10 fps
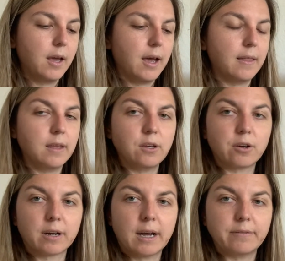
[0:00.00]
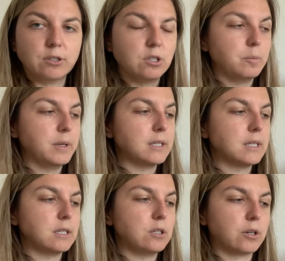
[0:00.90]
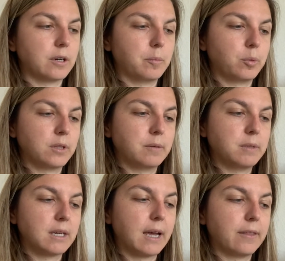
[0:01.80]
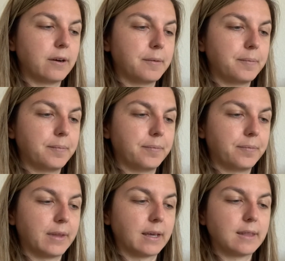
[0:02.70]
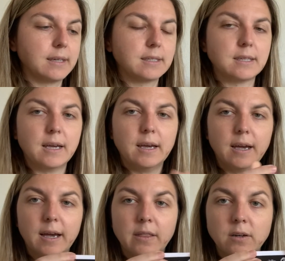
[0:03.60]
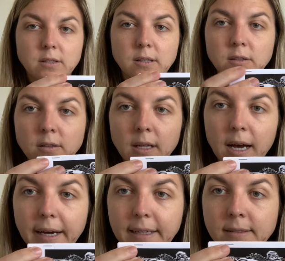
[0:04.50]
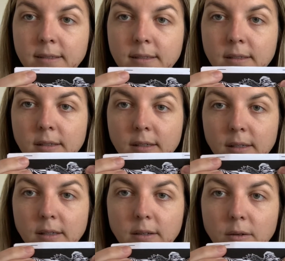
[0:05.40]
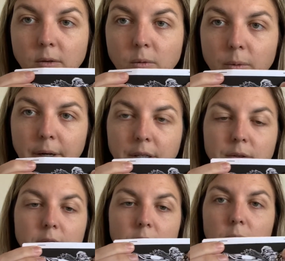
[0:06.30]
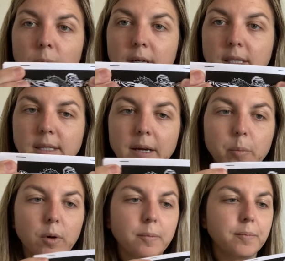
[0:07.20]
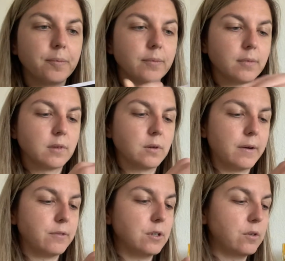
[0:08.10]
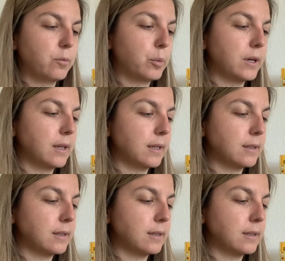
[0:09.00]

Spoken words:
And then you're going to have your 2 pieces. You're going to put them together like this. And there's little lines where you know where to staple So after you've put it